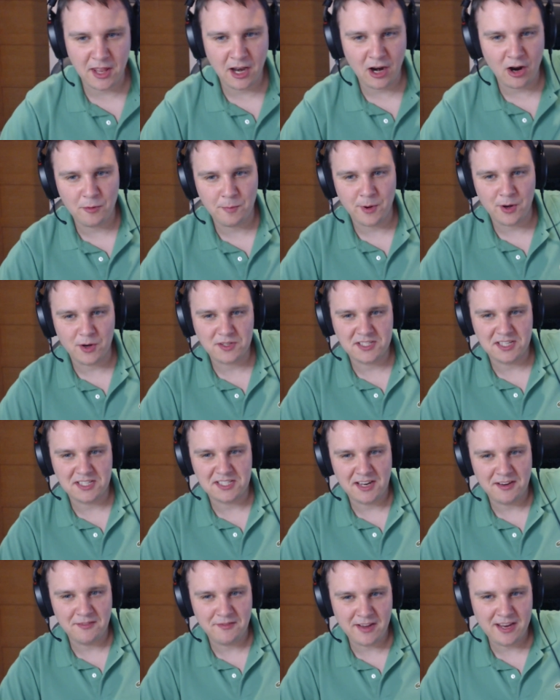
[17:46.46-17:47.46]
the lockbox
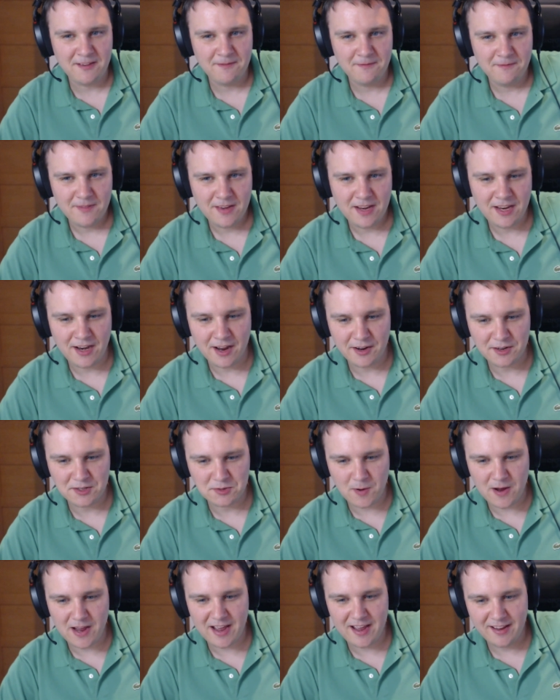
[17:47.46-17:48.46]
is, Ingve. He knows
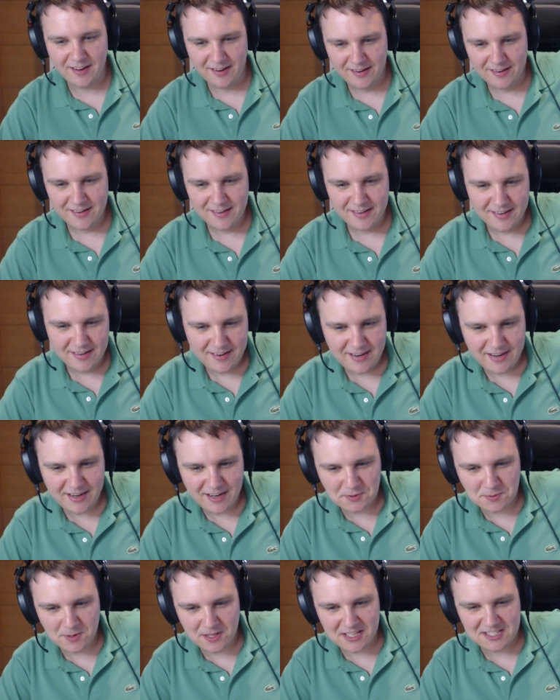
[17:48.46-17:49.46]
where
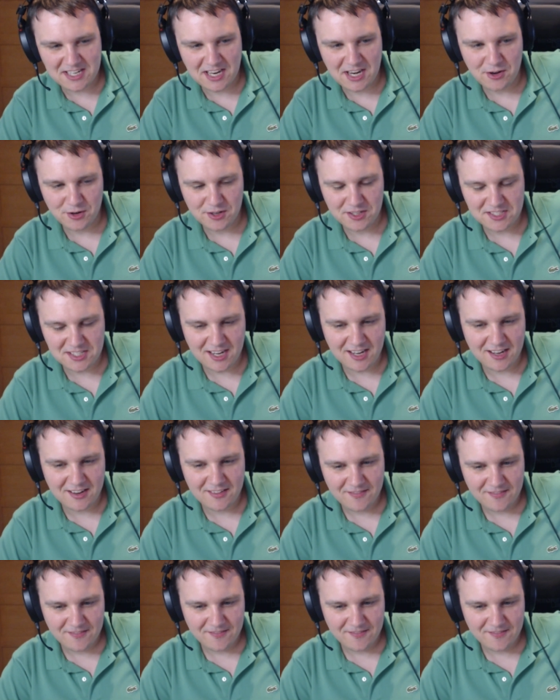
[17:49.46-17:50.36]
the secrets are.